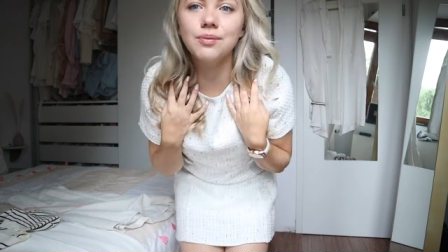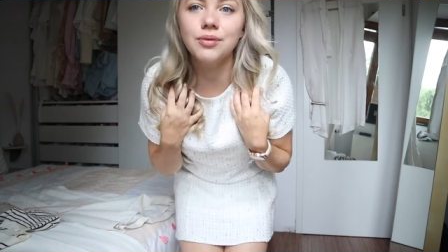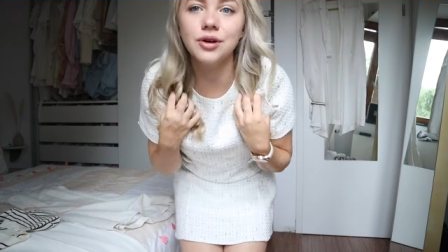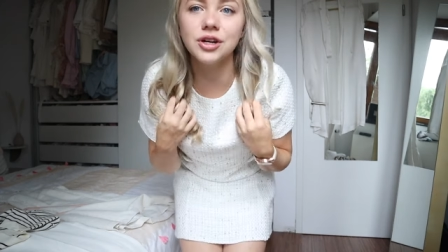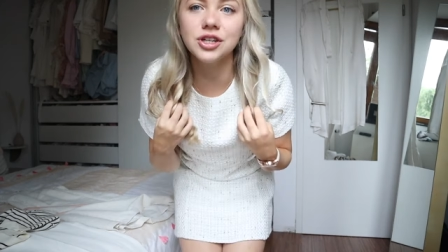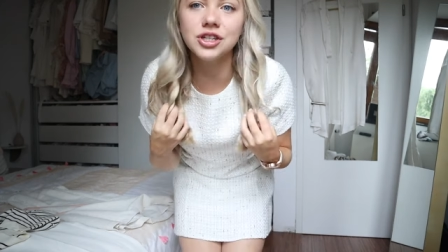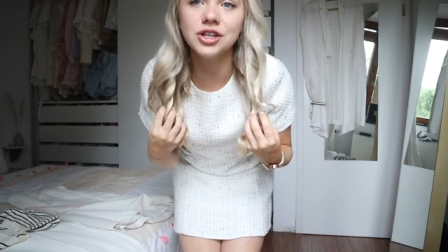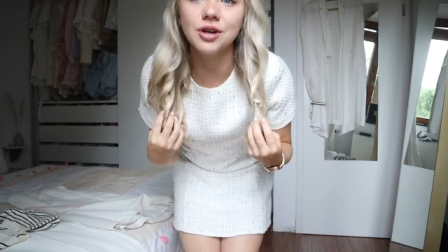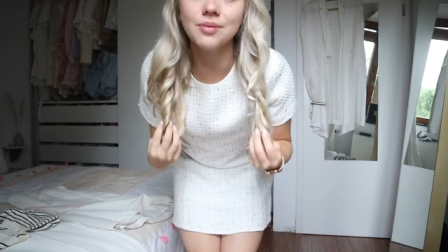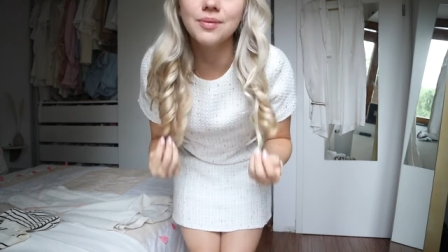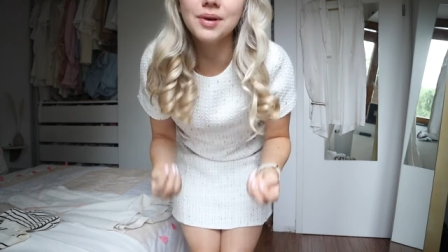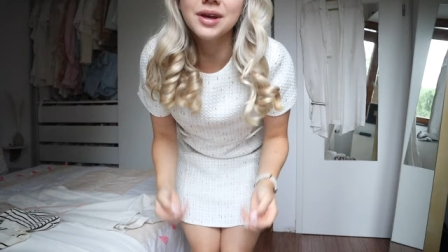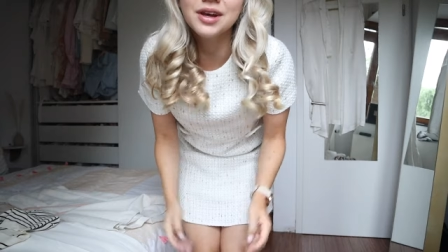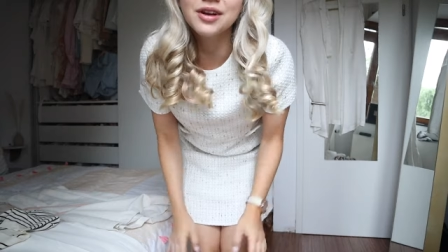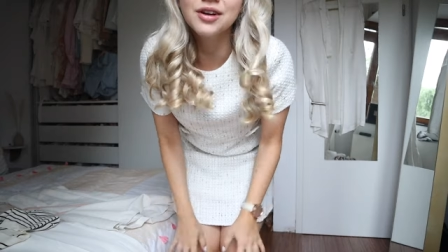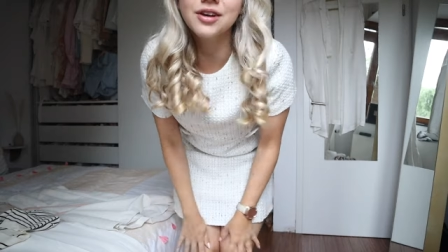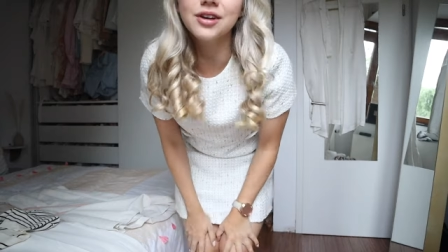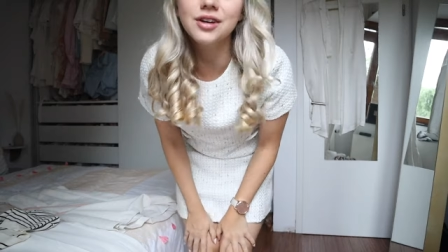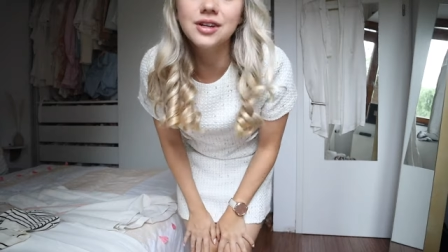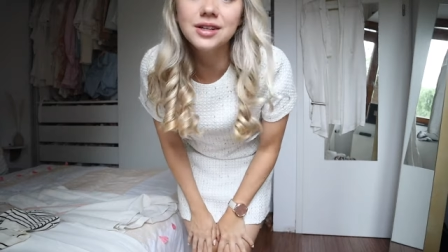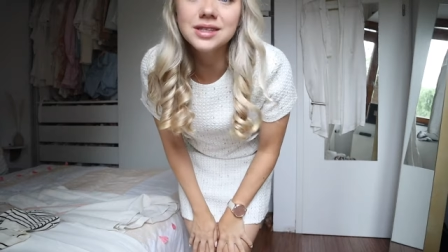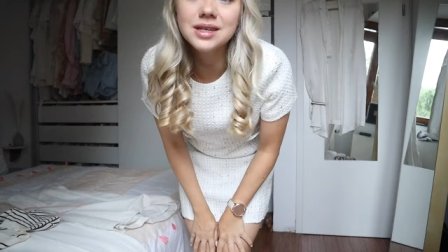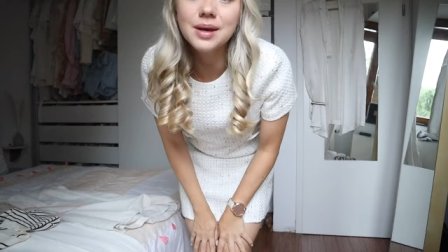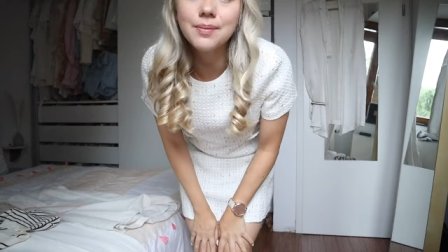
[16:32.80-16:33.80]
brush out my
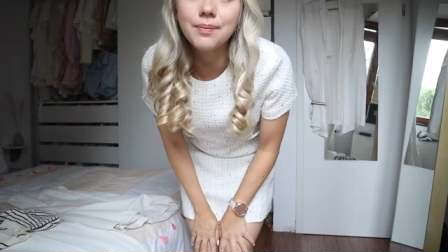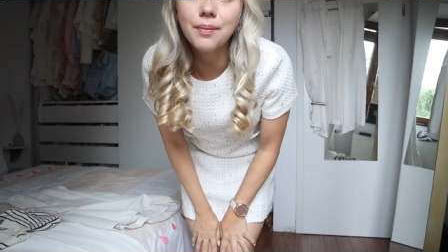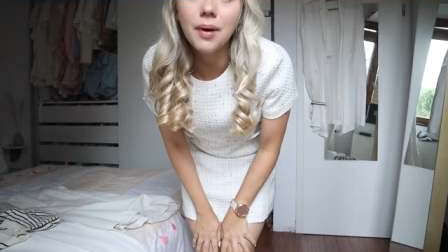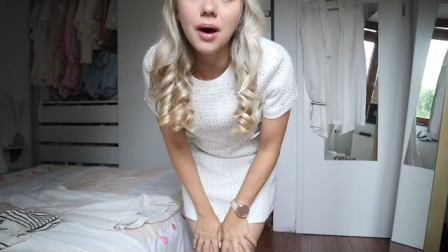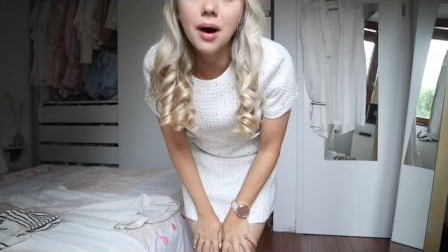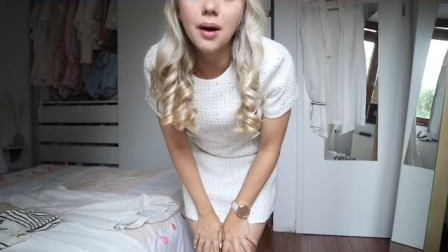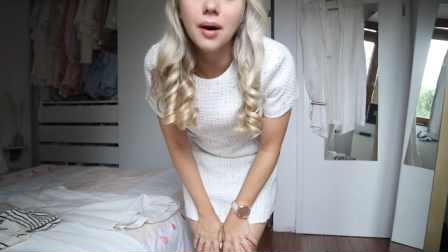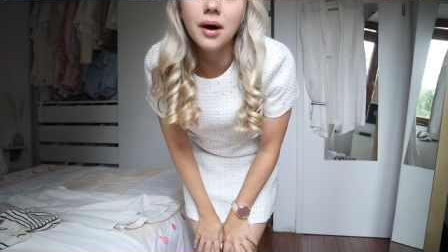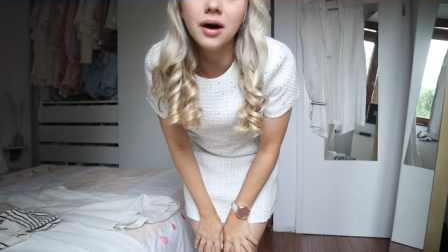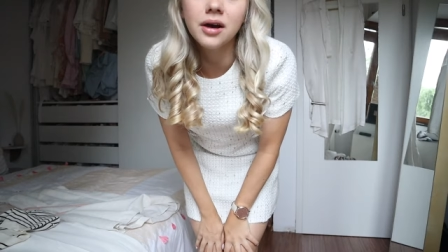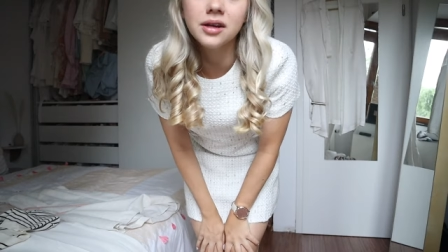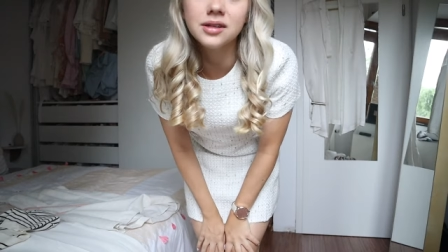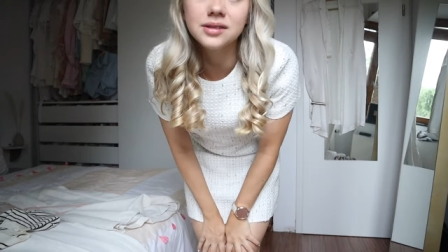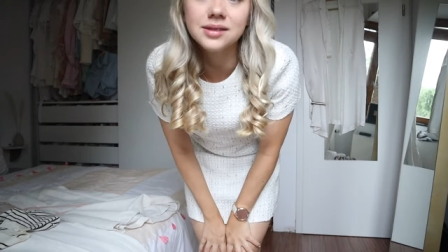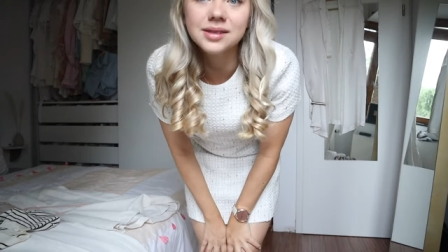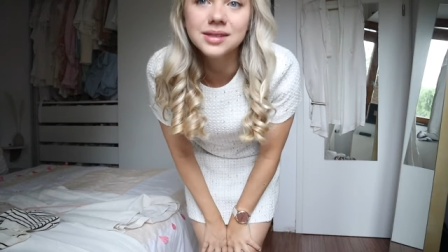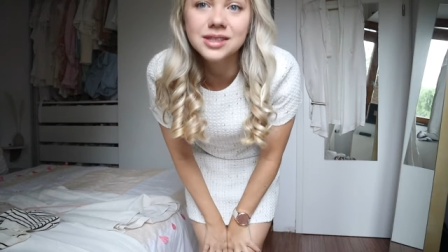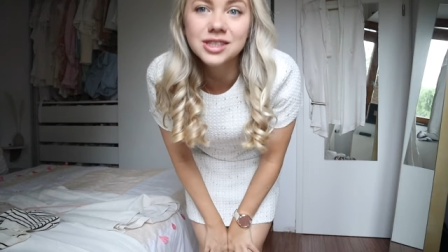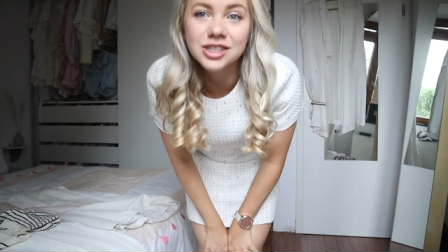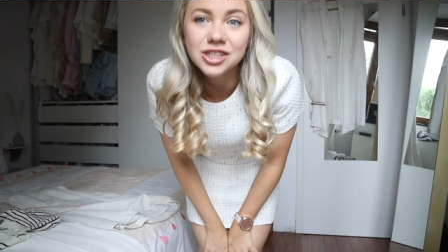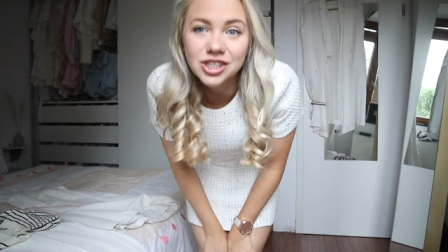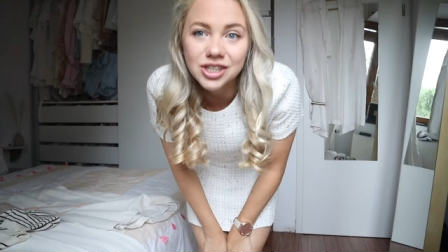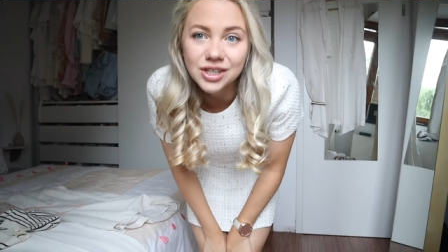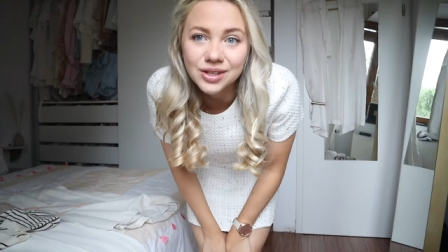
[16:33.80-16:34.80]
curls and put on
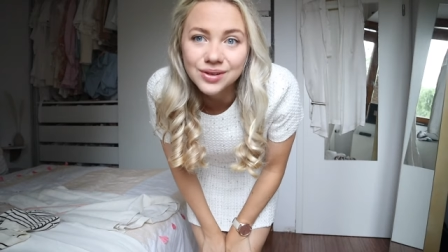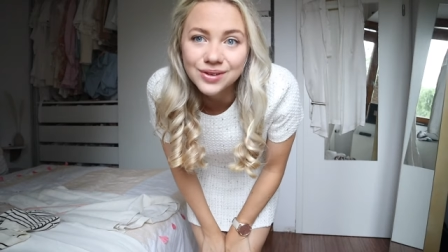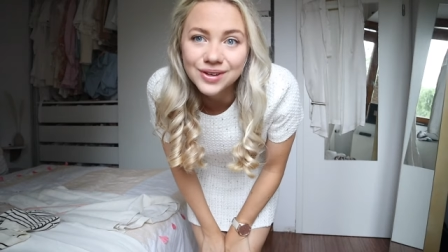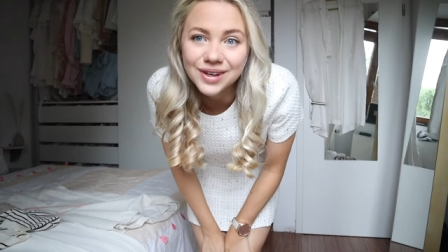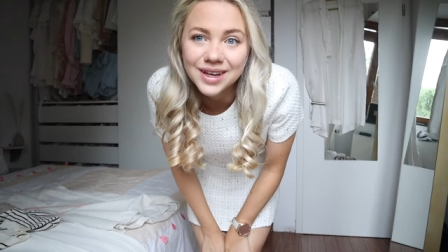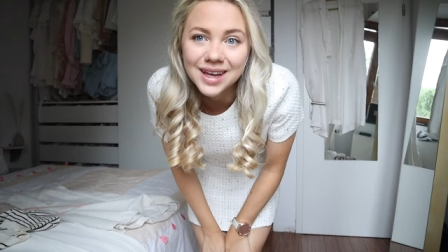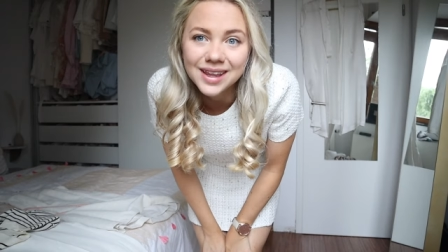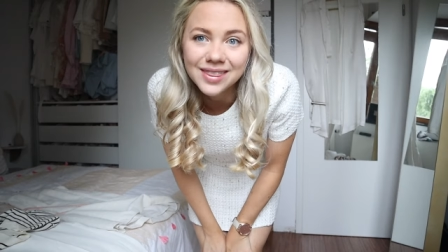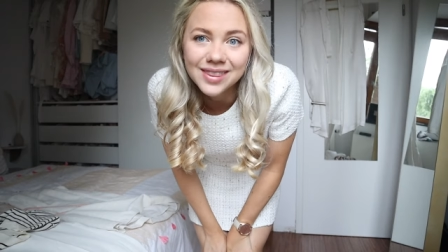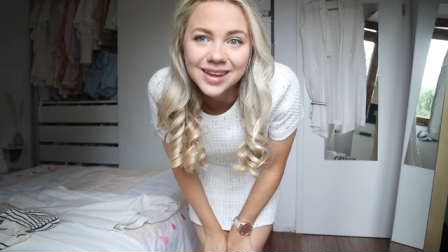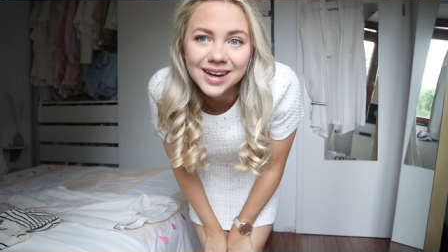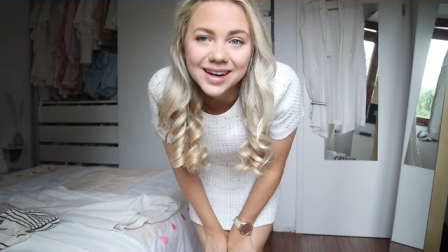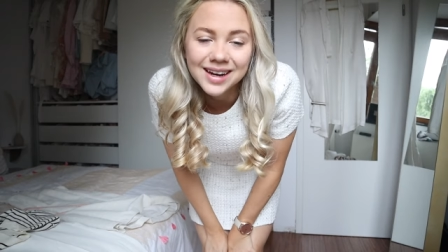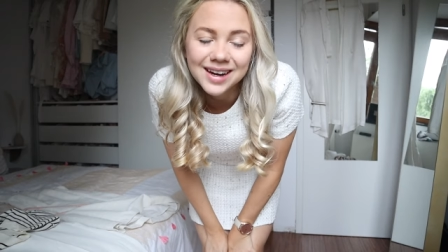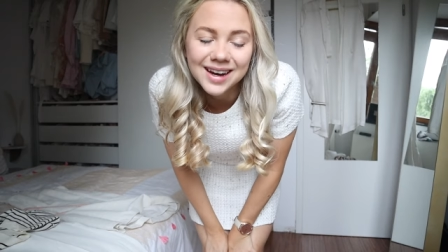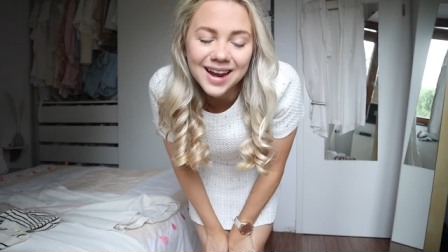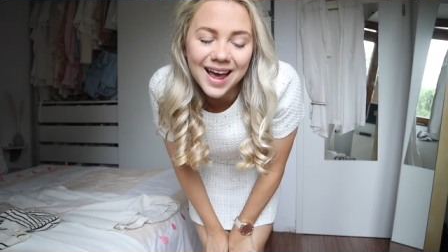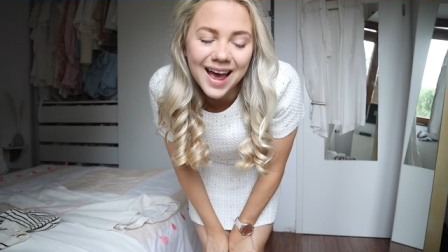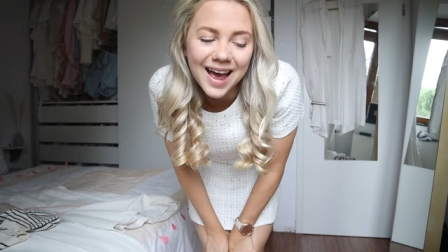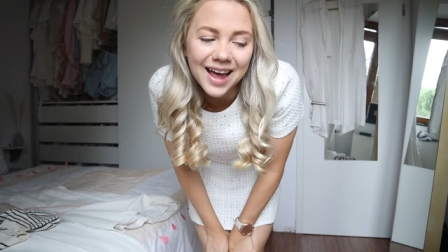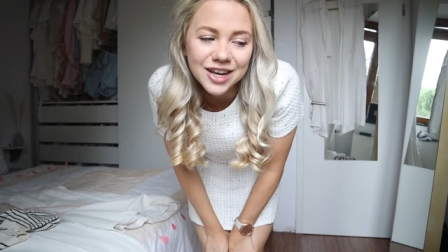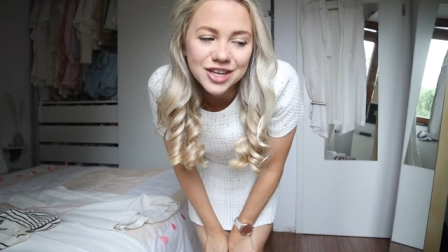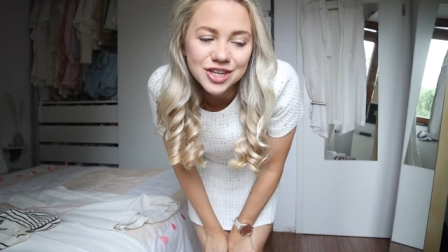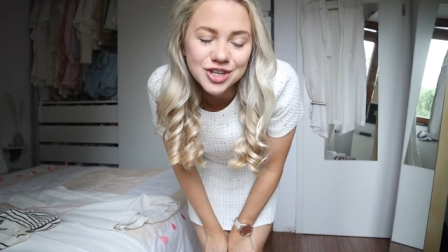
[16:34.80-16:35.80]
some jewelry and then
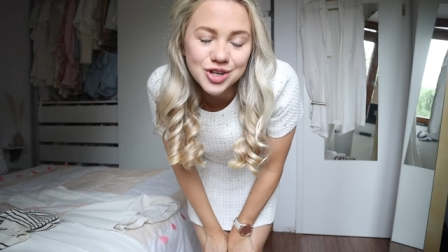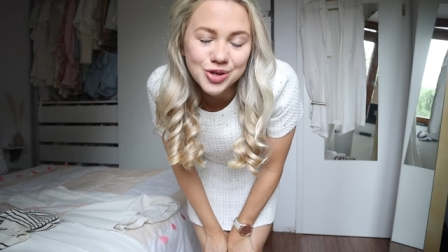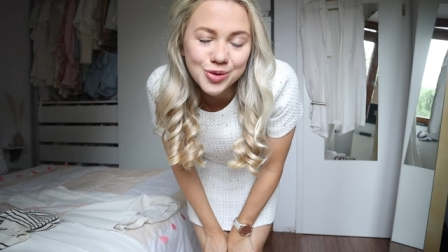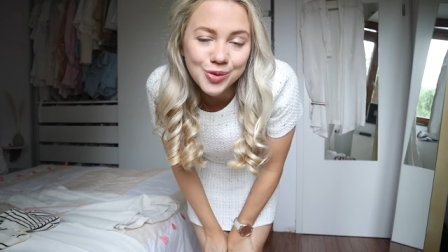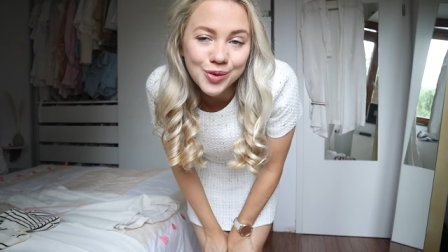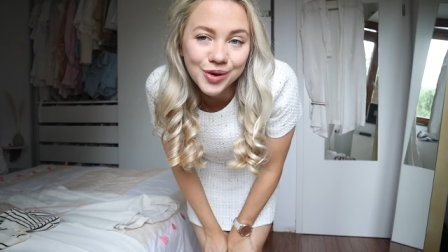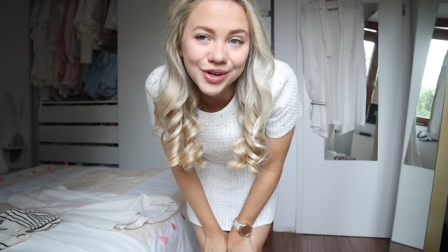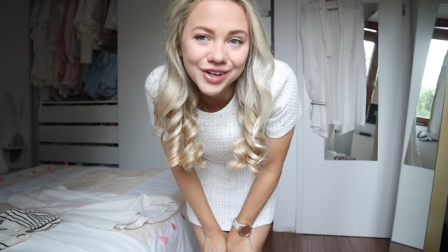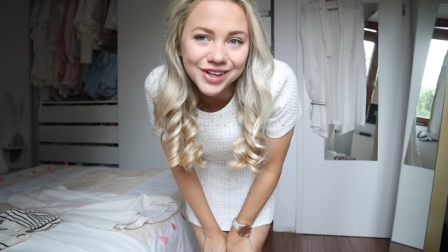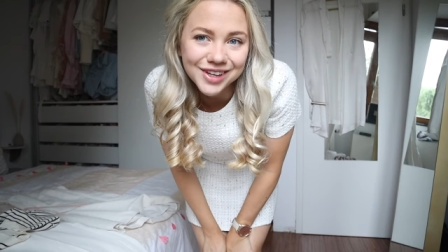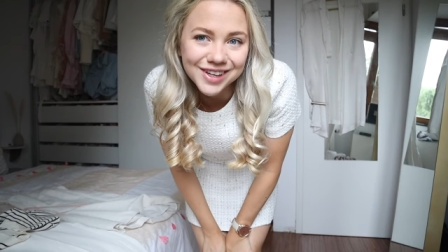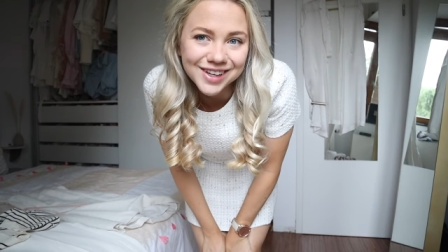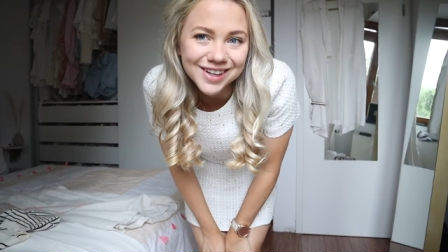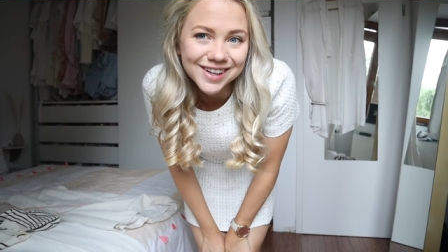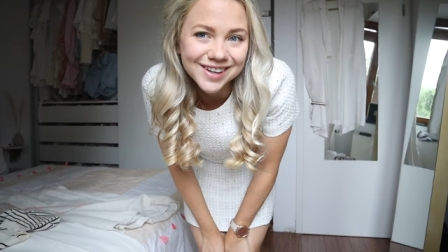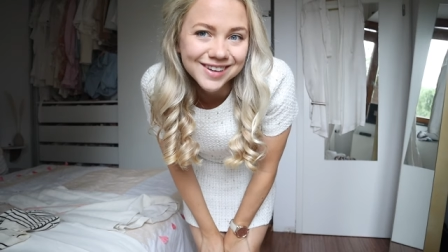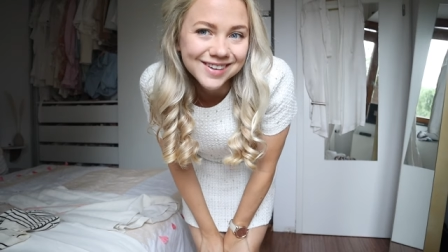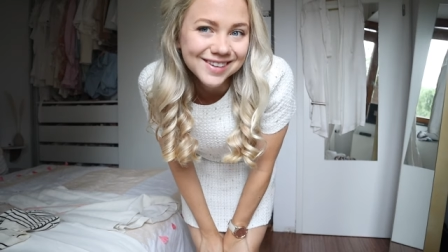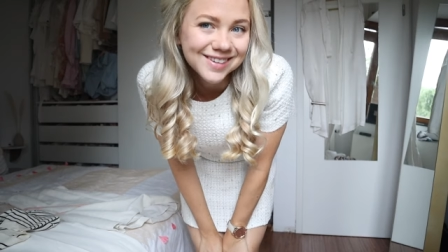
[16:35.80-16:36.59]
head to work.